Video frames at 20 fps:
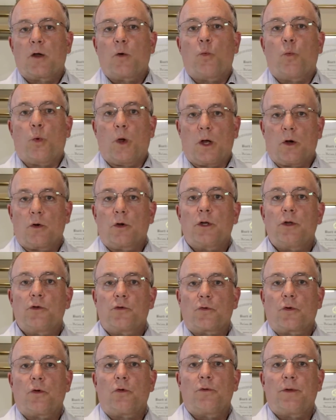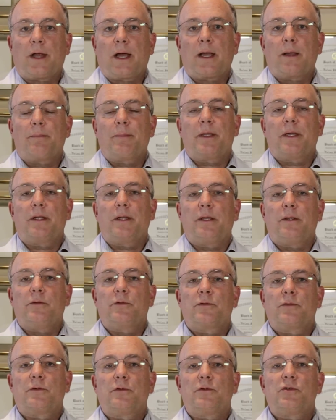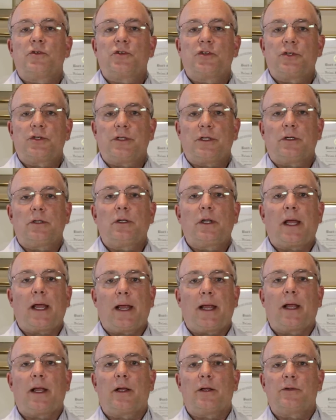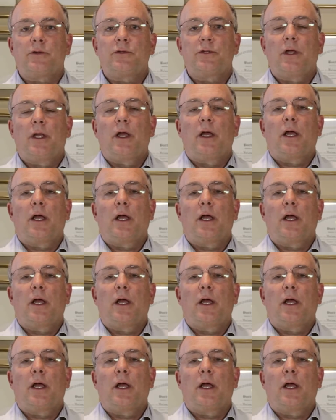Well-controlled diabetes still has